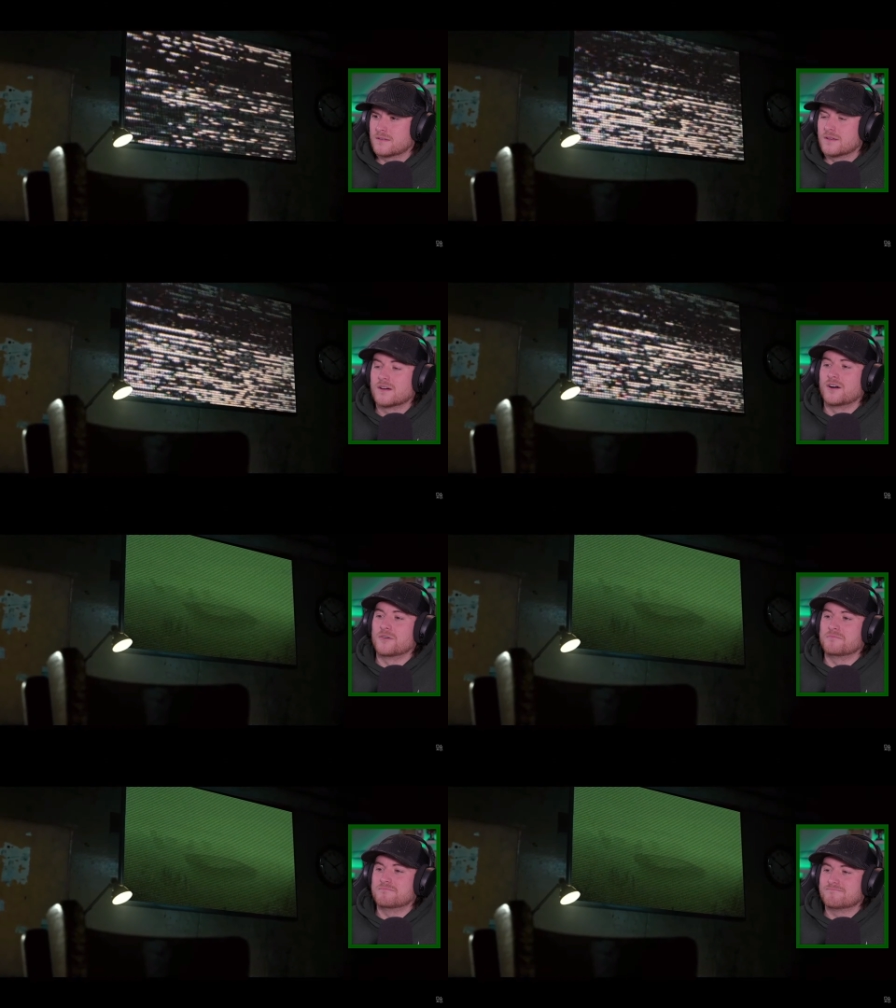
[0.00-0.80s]

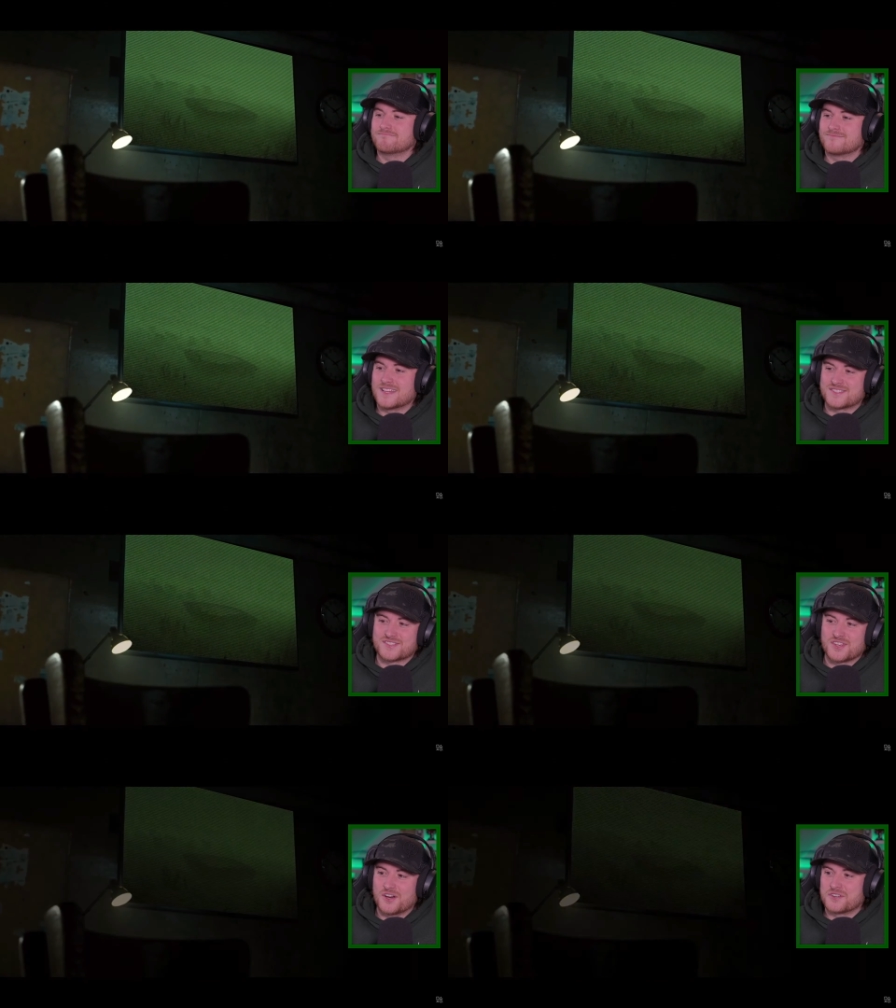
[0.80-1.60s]
Oh, that's the
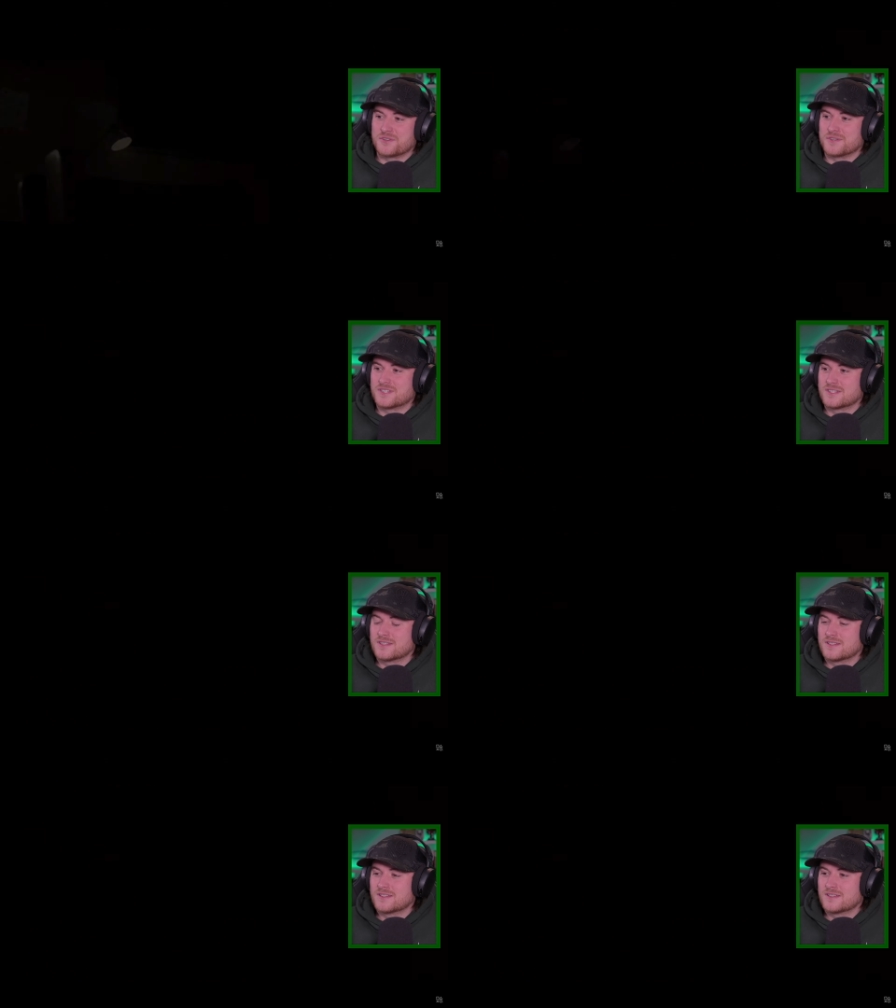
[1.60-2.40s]
saw dude.
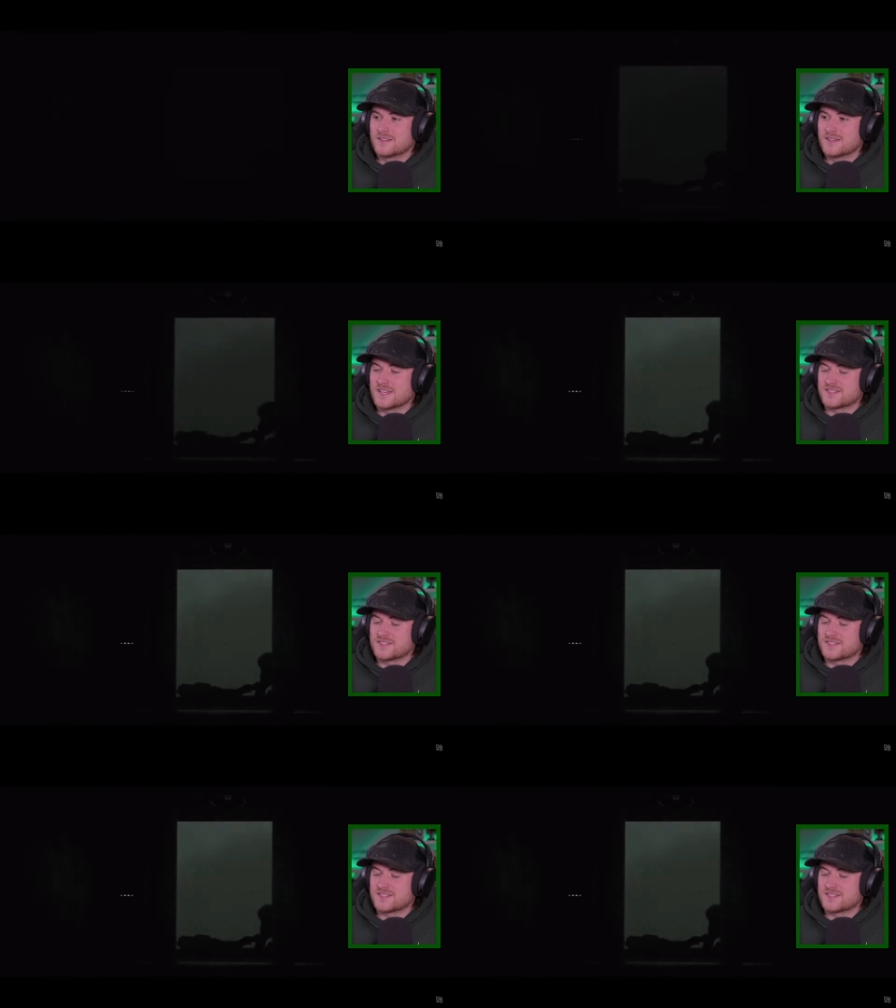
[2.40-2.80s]
That's the